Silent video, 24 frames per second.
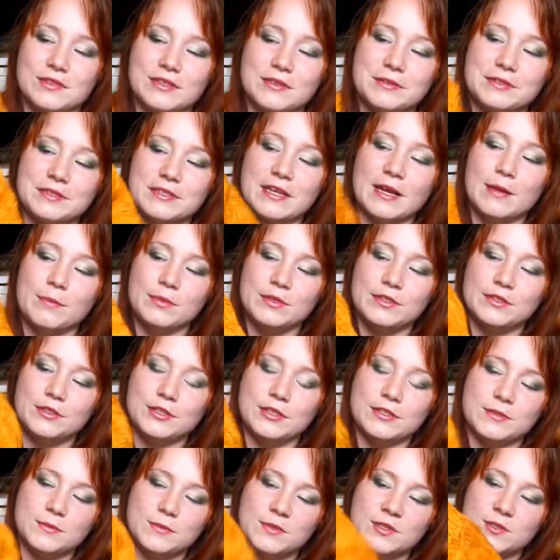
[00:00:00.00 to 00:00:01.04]
there was a couple
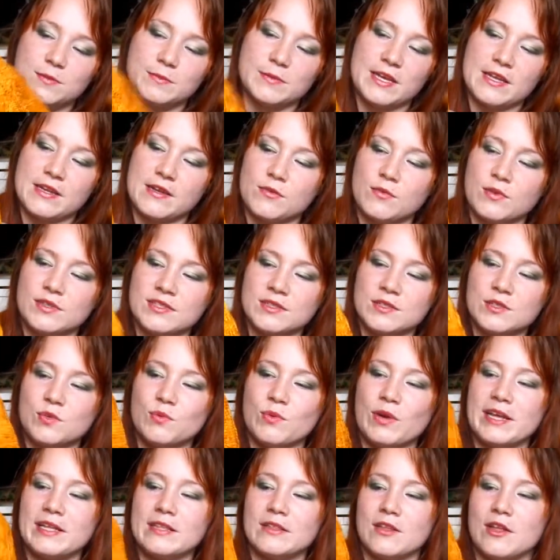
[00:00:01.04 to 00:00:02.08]
adjustments made. It
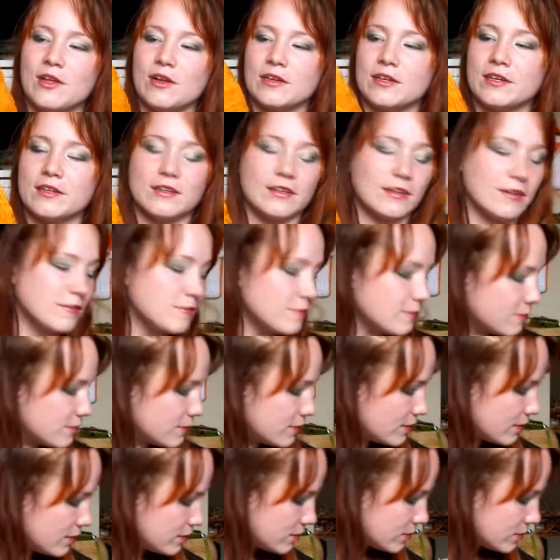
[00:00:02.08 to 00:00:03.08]
wasn't quite long enough.